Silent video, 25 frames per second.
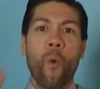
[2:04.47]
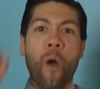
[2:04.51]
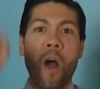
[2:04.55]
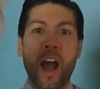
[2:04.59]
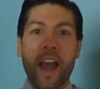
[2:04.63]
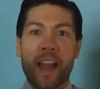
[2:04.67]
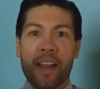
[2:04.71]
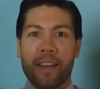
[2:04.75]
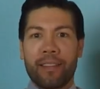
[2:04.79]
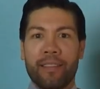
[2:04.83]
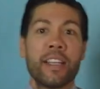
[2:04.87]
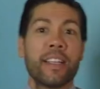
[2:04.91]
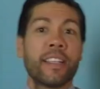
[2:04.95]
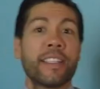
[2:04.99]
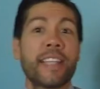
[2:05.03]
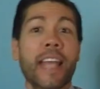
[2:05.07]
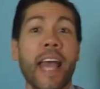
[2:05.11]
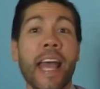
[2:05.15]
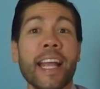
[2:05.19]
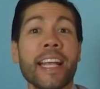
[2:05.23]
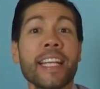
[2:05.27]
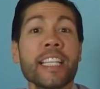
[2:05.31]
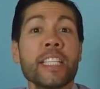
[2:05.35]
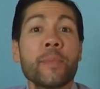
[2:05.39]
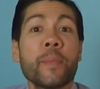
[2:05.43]
One,
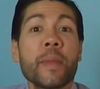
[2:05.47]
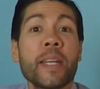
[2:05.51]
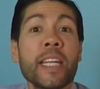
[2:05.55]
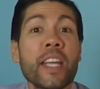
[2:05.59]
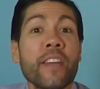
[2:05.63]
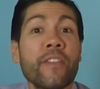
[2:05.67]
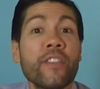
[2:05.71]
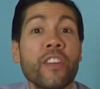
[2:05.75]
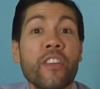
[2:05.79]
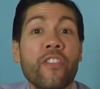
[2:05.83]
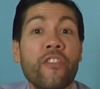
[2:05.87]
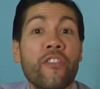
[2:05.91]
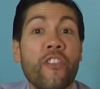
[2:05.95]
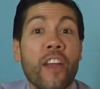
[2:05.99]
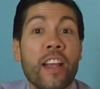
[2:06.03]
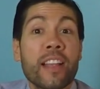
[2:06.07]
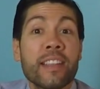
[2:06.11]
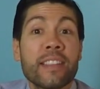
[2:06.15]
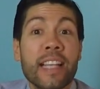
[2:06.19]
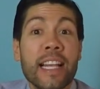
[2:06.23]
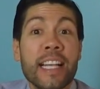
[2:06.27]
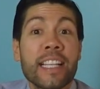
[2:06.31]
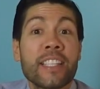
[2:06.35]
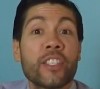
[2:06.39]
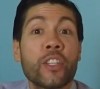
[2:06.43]
tag as many of your
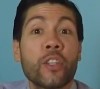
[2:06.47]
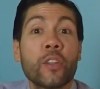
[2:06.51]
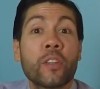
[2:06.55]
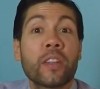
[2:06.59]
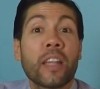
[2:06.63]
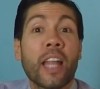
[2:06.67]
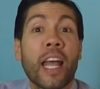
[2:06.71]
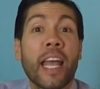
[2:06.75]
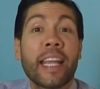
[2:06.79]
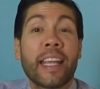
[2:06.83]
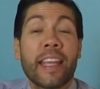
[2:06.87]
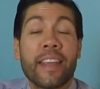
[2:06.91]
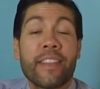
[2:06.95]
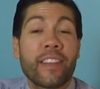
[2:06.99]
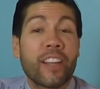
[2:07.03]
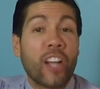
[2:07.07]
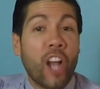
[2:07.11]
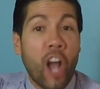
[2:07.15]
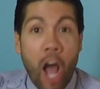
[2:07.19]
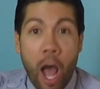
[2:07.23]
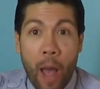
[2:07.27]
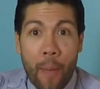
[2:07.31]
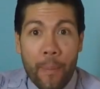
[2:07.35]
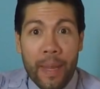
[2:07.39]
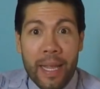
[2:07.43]
friends as you'd like in the
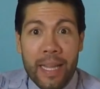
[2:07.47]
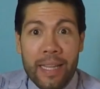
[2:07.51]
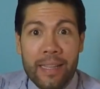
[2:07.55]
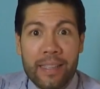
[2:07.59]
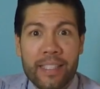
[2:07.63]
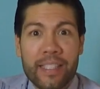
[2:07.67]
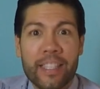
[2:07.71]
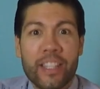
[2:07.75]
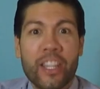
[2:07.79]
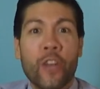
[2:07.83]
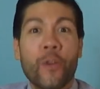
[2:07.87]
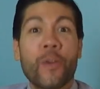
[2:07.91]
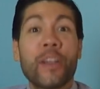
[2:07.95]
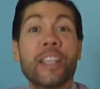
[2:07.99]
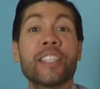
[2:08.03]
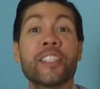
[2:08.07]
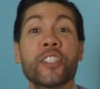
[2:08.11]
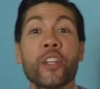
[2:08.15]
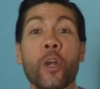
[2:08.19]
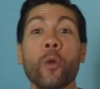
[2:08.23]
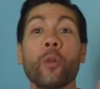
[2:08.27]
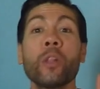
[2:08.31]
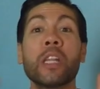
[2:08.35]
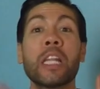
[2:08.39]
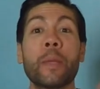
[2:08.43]
comments. There is
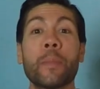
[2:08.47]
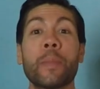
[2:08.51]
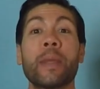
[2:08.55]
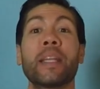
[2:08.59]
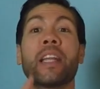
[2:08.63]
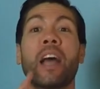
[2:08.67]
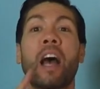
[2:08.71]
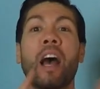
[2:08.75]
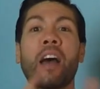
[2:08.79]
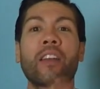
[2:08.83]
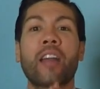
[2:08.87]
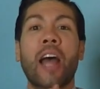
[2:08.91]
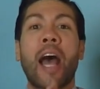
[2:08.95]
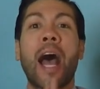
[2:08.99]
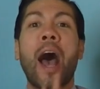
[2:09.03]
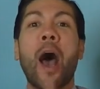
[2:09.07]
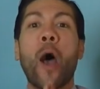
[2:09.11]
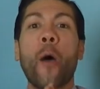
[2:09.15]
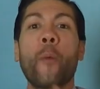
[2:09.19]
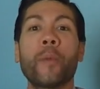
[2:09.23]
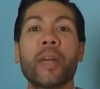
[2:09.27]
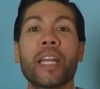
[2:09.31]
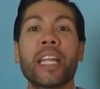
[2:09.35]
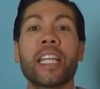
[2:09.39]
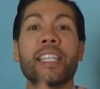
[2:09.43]
no limit on
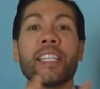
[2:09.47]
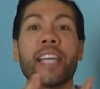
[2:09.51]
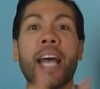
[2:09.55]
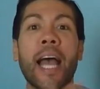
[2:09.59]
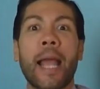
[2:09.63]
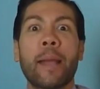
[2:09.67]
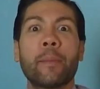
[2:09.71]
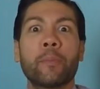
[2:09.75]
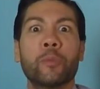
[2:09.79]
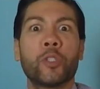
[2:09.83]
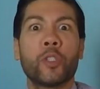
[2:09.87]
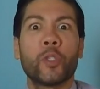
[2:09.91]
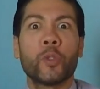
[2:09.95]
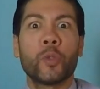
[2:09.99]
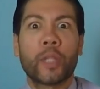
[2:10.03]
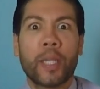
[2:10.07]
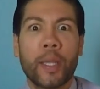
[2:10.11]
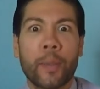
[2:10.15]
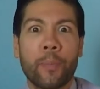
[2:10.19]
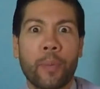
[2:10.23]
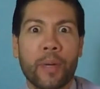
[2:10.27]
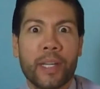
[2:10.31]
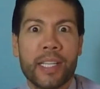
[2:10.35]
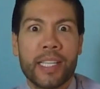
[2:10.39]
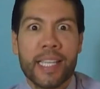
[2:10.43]
how many times you
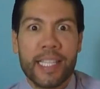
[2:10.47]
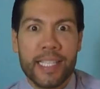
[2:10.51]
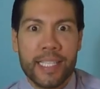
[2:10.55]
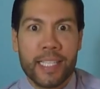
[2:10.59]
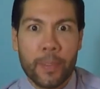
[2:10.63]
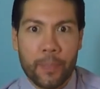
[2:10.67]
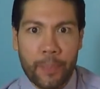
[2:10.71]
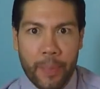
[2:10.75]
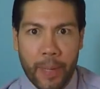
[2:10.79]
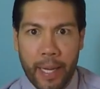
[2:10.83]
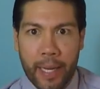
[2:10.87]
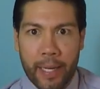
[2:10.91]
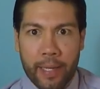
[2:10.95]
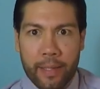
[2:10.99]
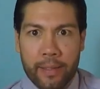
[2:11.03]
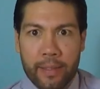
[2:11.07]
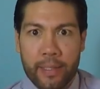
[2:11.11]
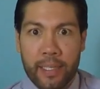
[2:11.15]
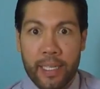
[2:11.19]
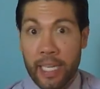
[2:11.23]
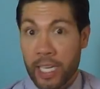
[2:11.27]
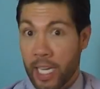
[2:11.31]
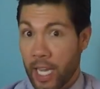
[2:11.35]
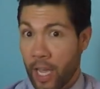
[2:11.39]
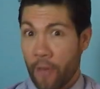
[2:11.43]
can participate.
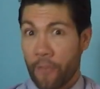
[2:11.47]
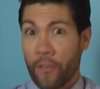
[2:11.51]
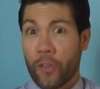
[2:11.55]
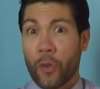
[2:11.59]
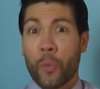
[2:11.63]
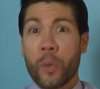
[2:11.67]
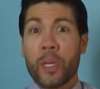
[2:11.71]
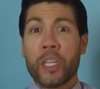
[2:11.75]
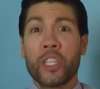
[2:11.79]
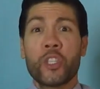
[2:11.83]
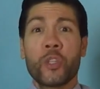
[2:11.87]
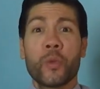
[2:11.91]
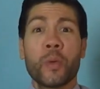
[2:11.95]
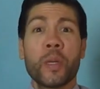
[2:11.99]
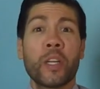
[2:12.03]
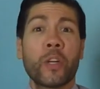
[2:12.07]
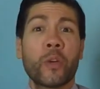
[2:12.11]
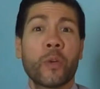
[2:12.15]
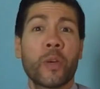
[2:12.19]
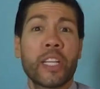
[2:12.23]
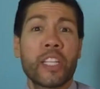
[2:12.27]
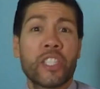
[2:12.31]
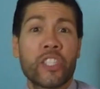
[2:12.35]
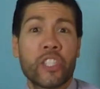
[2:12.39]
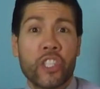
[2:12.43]
If you wish to
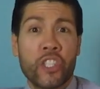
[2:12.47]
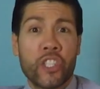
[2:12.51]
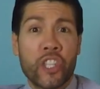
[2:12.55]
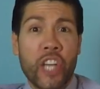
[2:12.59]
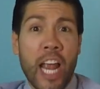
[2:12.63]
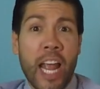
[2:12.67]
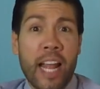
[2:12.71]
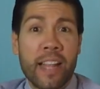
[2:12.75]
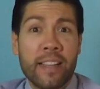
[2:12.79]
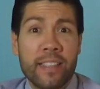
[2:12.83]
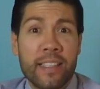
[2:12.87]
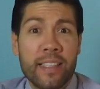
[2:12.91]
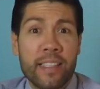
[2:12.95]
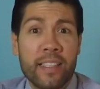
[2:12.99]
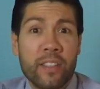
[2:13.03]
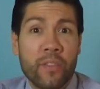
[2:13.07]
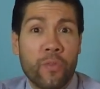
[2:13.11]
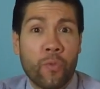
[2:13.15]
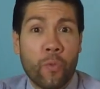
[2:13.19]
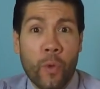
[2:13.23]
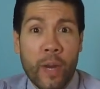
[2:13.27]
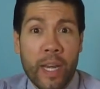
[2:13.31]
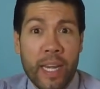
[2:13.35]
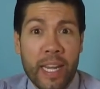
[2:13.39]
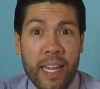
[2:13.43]
increase your chances
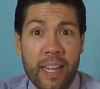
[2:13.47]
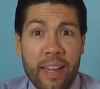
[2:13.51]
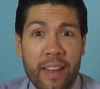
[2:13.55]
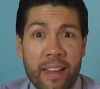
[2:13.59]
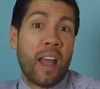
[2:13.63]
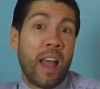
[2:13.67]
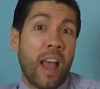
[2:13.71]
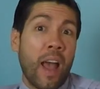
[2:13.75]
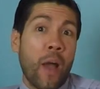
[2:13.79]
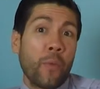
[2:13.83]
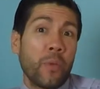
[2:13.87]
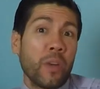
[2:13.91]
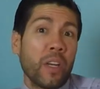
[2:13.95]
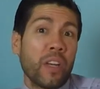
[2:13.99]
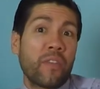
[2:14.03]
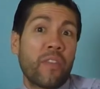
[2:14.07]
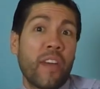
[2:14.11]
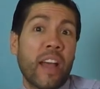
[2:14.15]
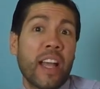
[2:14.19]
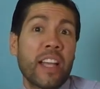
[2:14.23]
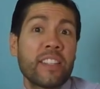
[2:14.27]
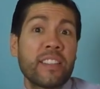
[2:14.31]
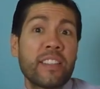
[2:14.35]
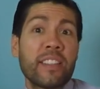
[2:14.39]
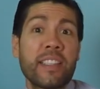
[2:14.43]
of winning, I would
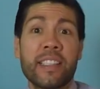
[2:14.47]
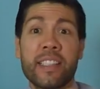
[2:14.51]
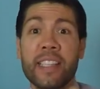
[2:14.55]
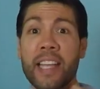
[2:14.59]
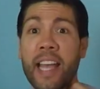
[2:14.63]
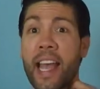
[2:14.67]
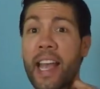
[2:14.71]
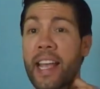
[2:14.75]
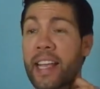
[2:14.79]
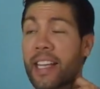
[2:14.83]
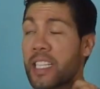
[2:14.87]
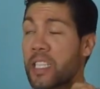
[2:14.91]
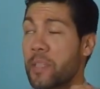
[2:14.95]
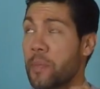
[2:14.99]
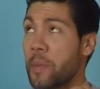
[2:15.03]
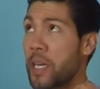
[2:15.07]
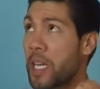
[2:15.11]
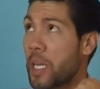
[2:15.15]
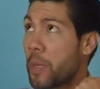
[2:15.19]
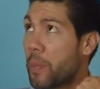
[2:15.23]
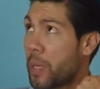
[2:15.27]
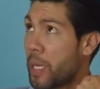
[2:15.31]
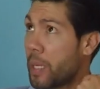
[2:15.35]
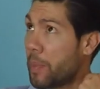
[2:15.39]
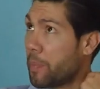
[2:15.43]
advise you to tag as
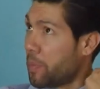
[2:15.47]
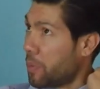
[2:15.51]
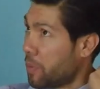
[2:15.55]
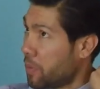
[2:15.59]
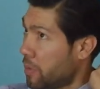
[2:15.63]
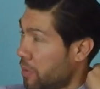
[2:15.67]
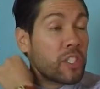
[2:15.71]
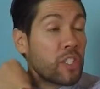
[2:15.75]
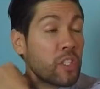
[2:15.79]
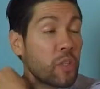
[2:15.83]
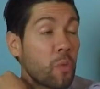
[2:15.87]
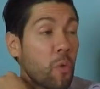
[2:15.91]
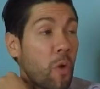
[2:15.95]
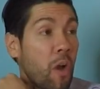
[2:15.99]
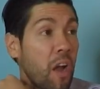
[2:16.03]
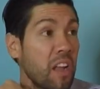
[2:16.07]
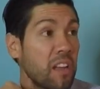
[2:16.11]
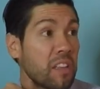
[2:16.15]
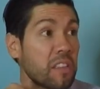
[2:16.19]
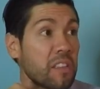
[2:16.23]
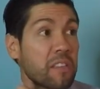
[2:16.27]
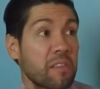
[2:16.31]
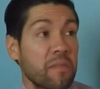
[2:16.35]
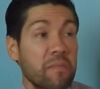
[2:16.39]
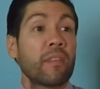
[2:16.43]
many people as you want
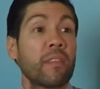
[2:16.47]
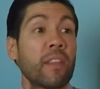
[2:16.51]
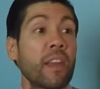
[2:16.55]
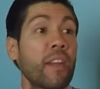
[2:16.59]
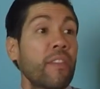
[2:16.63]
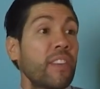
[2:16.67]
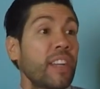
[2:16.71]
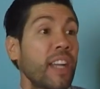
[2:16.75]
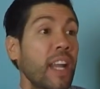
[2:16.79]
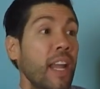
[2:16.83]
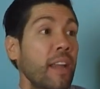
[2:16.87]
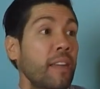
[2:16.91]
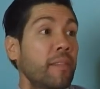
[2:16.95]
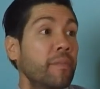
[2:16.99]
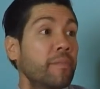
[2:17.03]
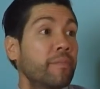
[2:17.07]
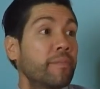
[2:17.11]
every day.